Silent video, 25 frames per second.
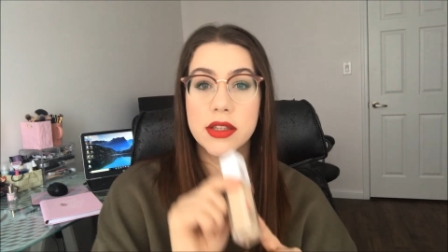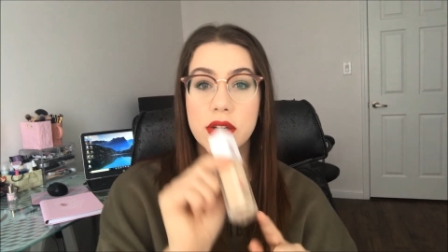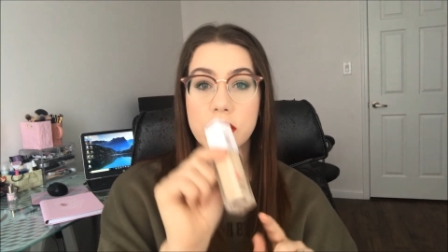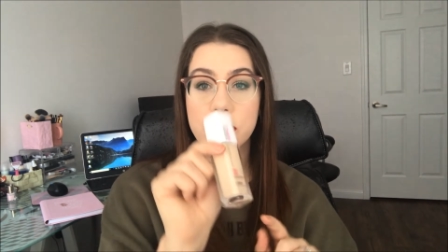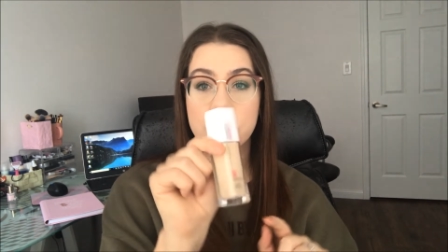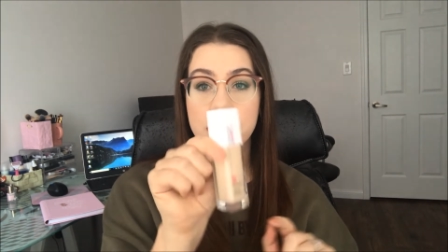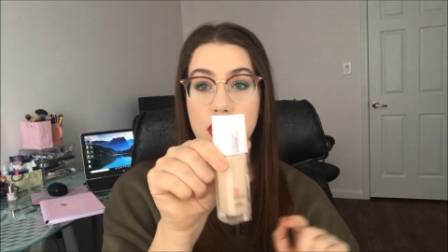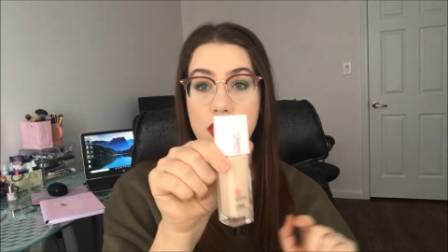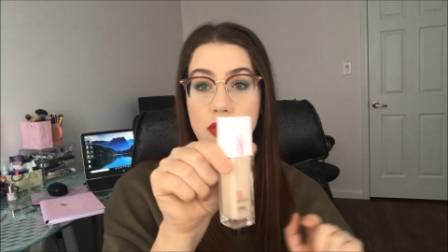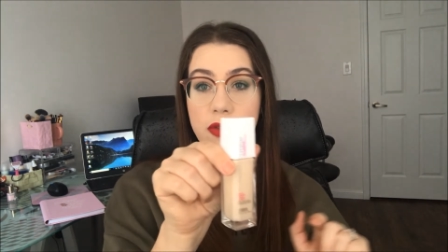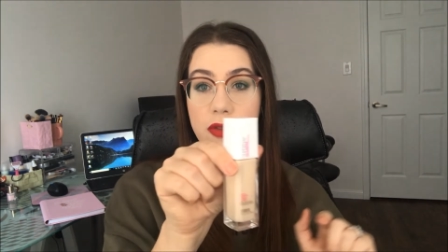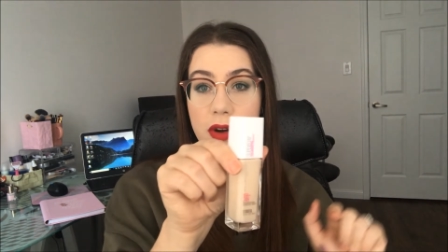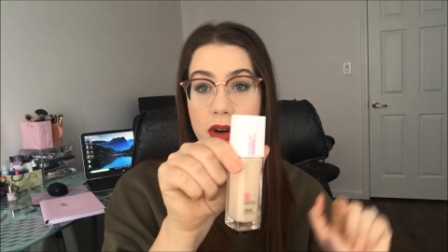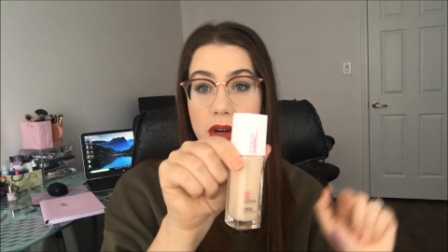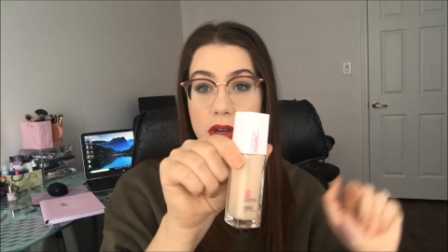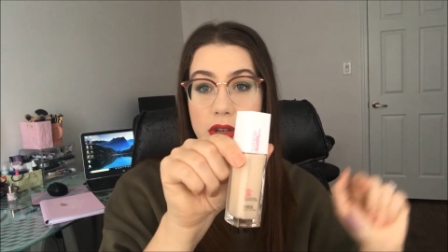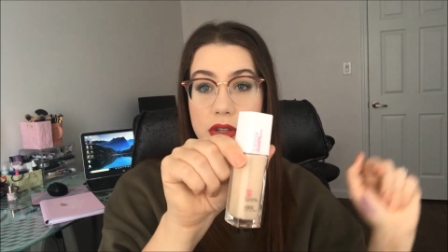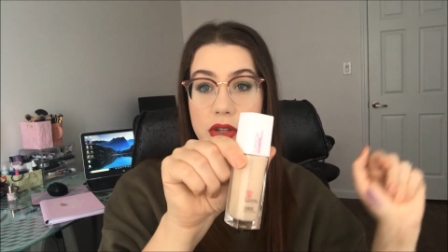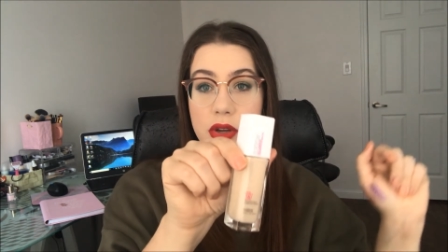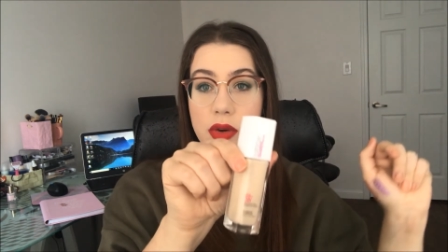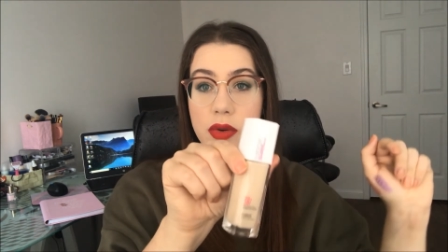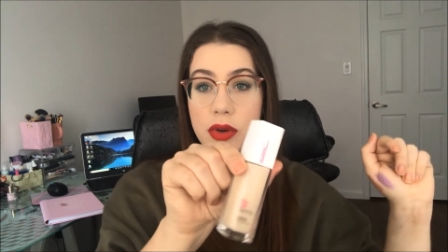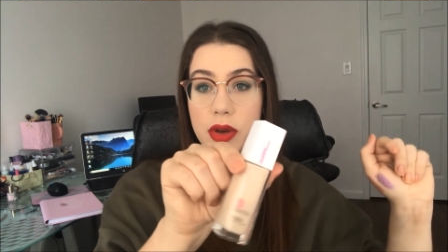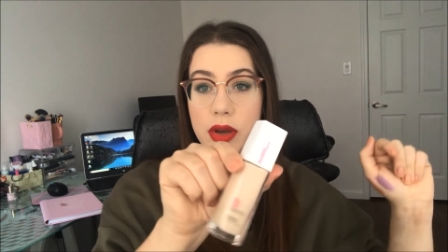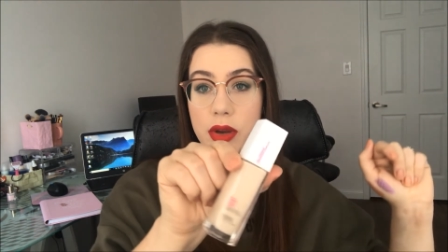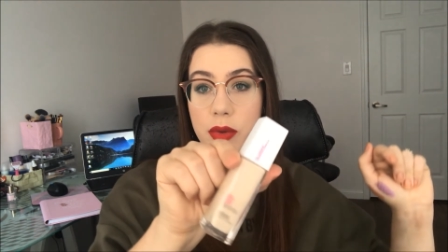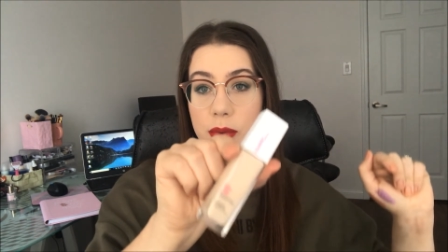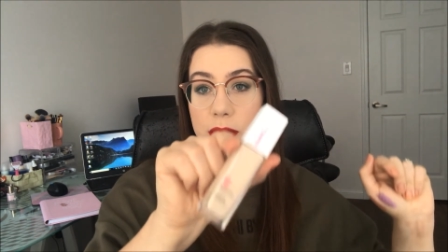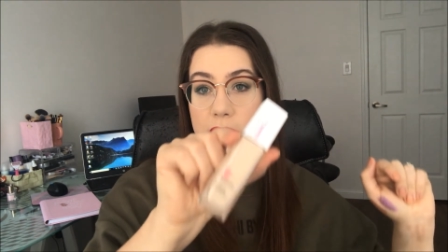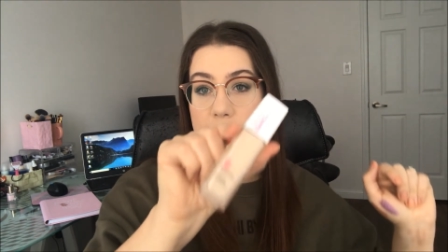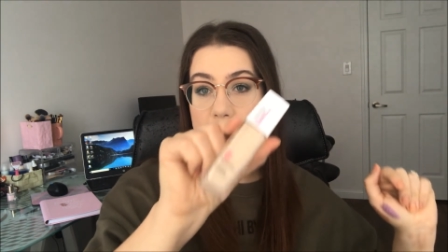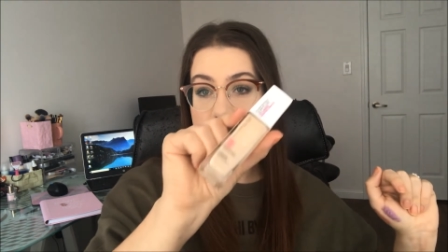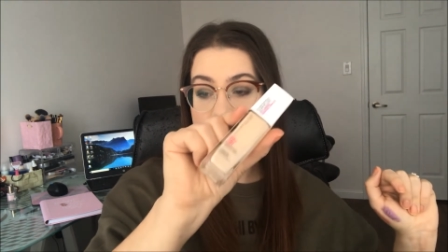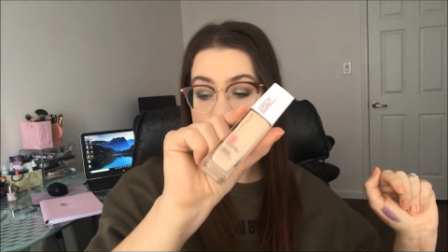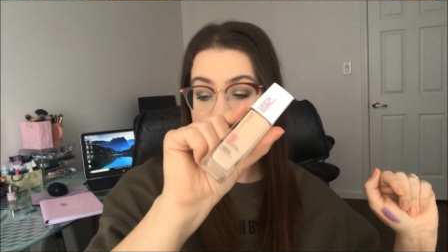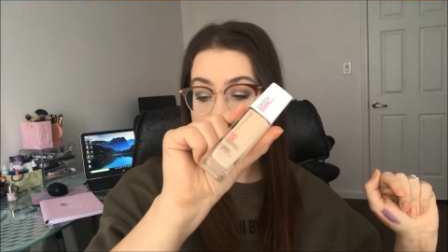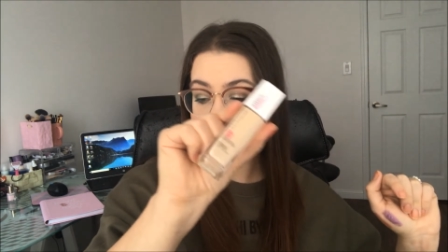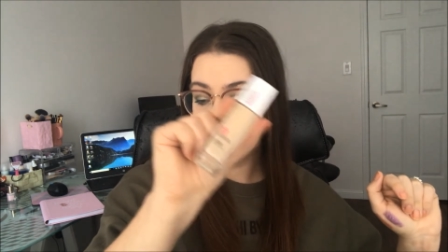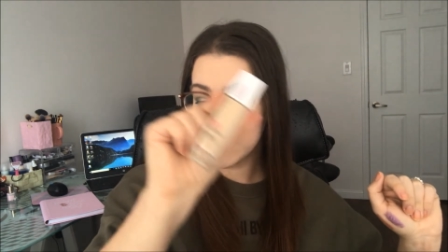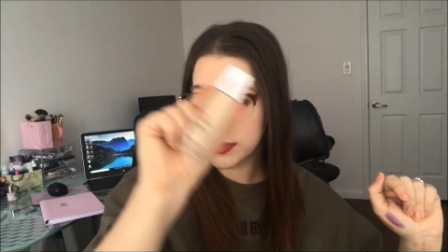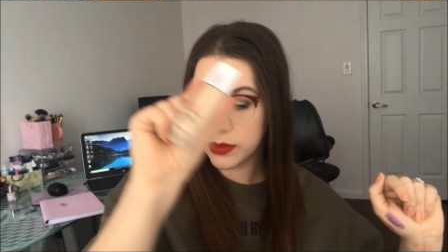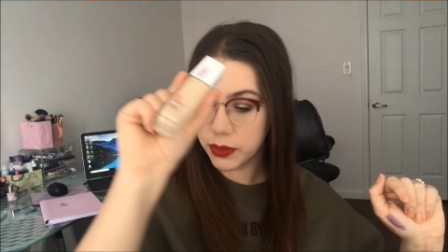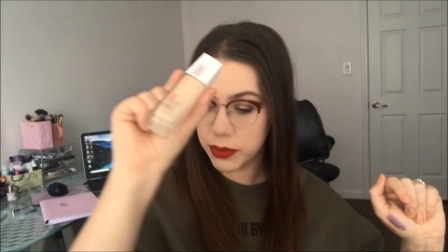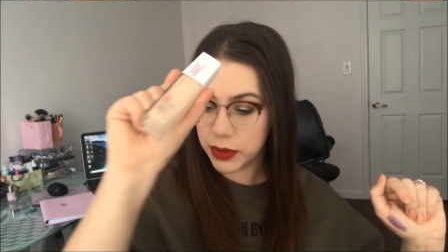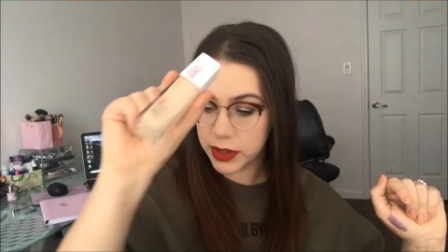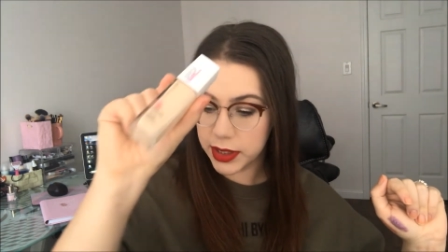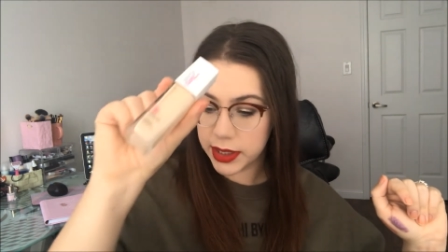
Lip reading: So far so good with this.